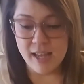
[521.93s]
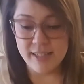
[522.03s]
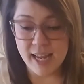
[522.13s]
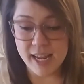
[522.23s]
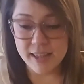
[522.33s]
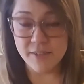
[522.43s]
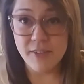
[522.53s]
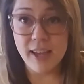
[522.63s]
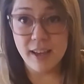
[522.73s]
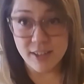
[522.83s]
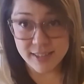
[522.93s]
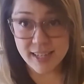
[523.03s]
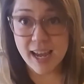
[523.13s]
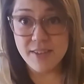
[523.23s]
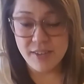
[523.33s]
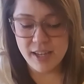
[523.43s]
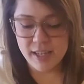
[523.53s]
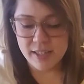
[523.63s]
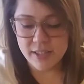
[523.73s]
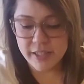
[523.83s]
Take the veil, dive
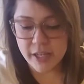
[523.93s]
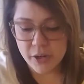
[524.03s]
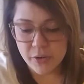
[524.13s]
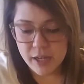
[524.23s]
in. So,